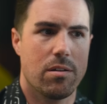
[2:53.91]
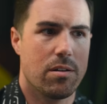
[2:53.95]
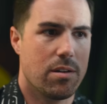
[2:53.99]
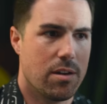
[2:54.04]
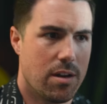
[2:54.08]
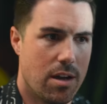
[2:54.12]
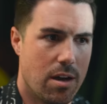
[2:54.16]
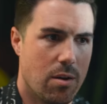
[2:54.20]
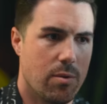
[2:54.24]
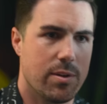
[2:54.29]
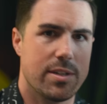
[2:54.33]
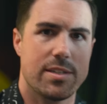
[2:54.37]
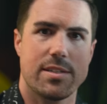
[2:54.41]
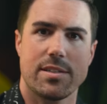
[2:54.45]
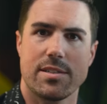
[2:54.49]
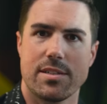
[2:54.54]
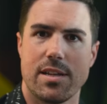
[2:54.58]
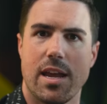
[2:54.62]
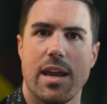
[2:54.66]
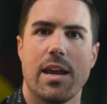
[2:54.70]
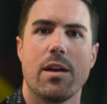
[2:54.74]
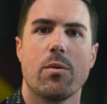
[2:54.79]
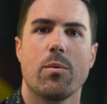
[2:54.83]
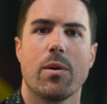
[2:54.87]
No, it's
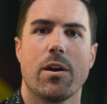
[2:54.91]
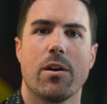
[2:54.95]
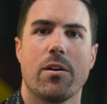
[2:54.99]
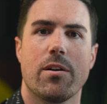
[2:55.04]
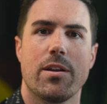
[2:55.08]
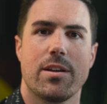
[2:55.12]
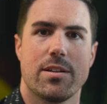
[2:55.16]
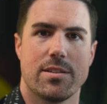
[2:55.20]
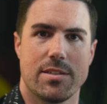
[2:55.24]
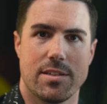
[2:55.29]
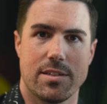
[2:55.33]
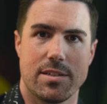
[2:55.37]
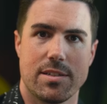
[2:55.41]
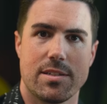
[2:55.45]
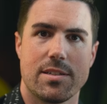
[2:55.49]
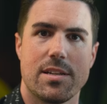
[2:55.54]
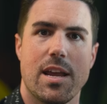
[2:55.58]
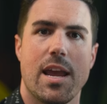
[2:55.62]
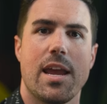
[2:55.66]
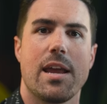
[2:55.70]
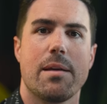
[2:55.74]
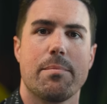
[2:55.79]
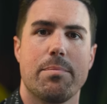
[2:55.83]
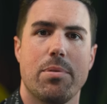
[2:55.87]
staying where it is. It's
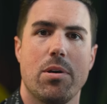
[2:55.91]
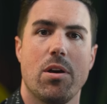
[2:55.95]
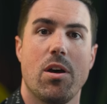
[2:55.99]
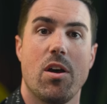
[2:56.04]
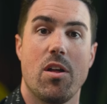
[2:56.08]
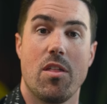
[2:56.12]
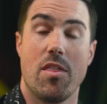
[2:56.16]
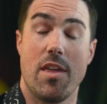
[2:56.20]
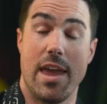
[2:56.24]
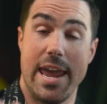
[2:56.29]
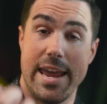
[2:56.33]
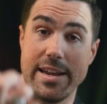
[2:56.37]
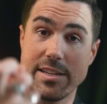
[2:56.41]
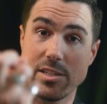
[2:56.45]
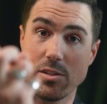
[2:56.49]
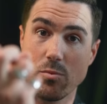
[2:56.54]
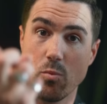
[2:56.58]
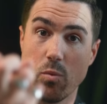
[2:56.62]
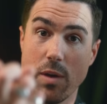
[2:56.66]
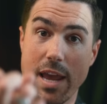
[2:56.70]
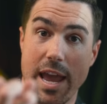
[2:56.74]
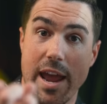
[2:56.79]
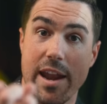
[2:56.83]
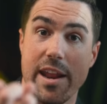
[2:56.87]
staying put. It's
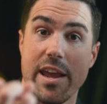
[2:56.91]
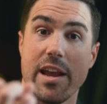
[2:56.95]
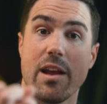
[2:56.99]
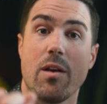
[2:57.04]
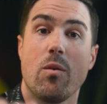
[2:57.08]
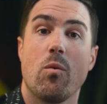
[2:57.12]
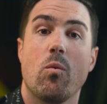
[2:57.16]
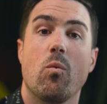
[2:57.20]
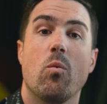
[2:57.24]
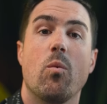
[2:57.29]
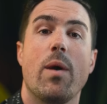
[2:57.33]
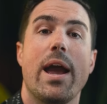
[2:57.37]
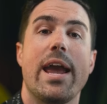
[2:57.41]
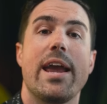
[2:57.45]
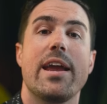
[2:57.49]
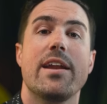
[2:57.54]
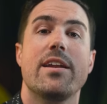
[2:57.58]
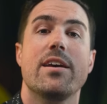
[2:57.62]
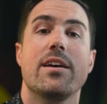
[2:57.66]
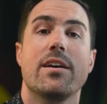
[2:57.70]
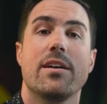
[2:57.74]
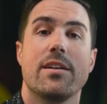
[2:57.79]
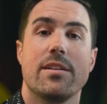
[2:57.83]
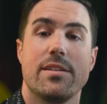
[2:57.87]
getting
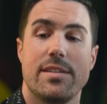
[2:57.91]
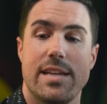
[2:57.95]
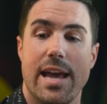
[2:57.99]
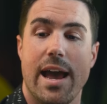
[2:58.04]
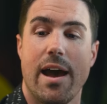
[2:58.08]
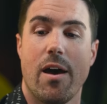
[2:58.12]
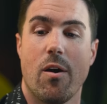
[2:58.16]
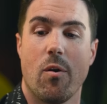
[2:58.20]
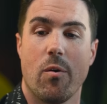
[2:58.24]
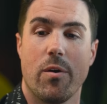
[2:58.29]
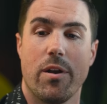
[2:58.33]
weighed down.